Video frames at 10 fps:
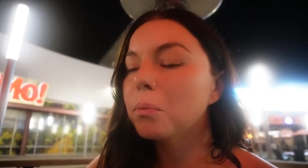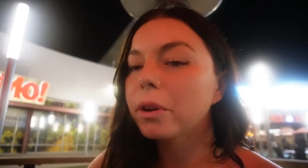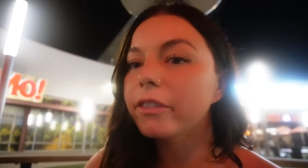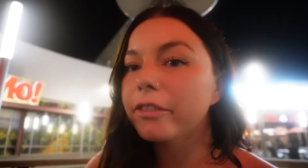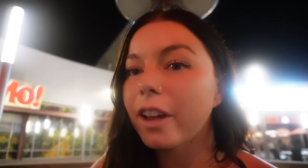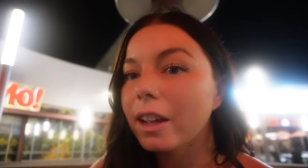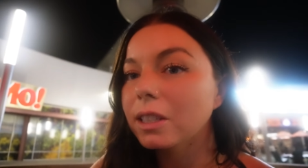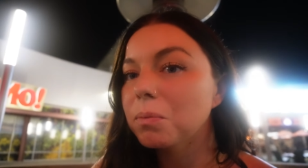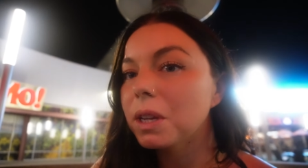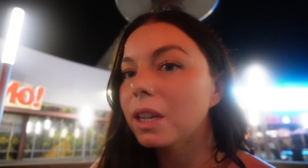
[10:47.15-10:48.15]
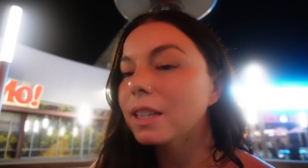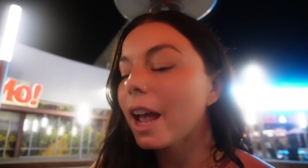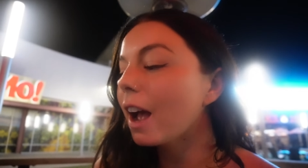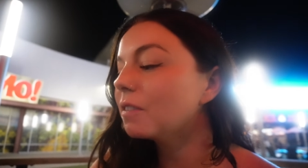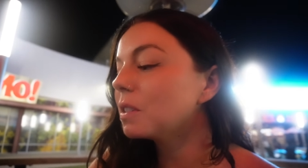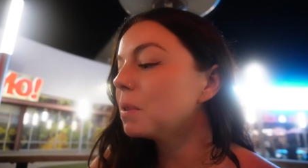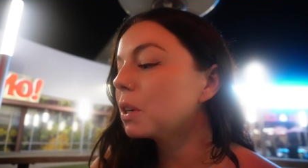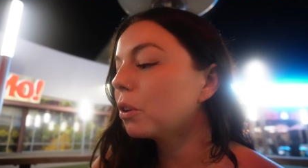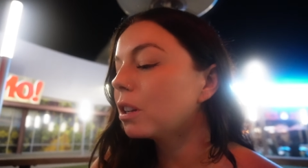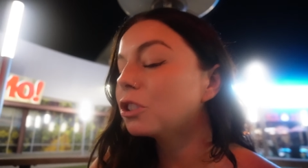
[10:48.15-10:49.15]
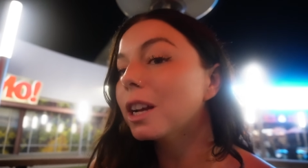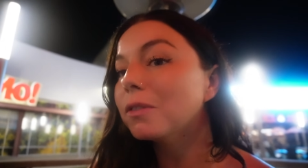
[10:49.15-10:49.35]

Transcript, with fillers: perfect because they have to be crunchy.